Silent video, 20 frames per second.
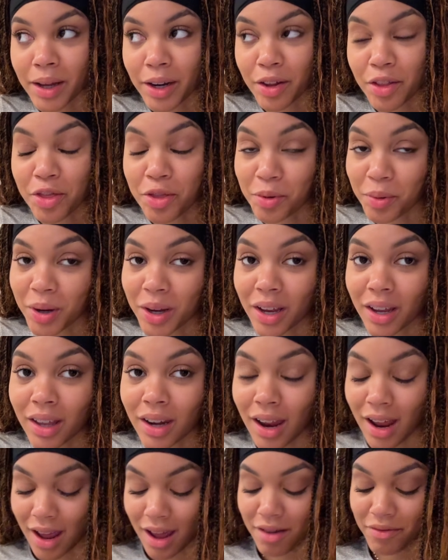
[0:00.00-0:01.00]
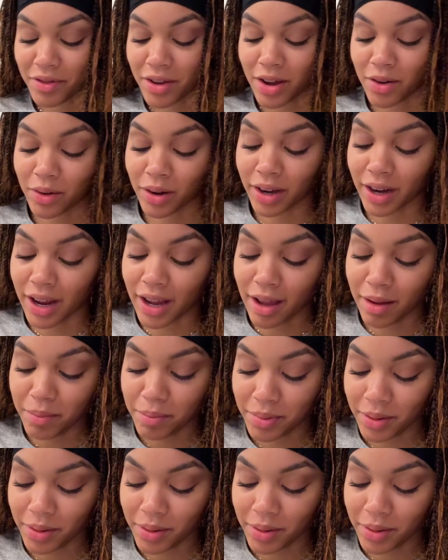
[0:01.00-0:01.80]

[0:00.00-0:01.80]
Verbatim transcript: a three and a half hour nap